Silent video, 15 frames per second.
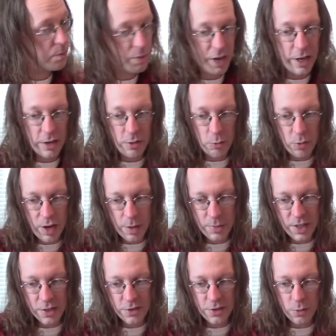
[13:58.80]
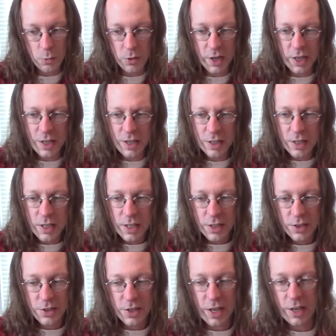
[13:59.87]
Brandon Webb gets the win.
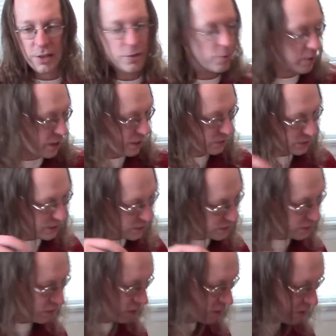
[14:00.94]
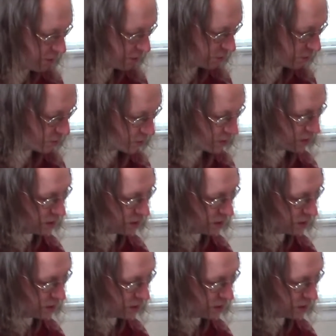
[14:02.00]
Dennys Reyes gets the loss.